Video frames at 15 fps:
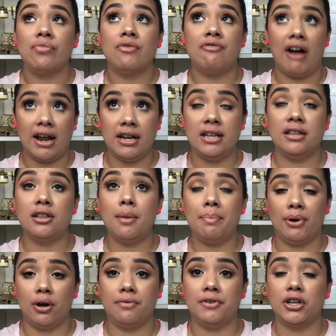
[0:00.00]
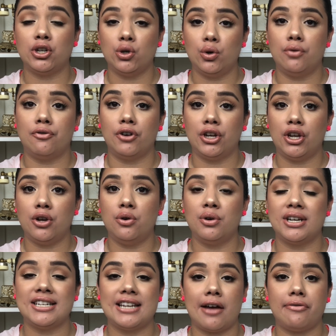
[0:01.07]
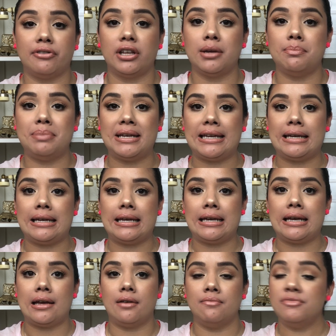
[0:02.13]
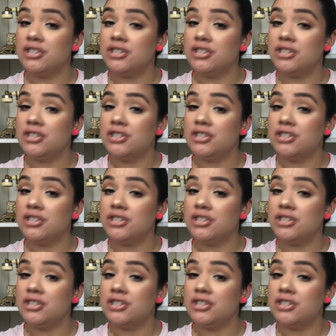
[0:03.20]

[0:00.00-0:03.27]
finding the perfect nude for you can definitely be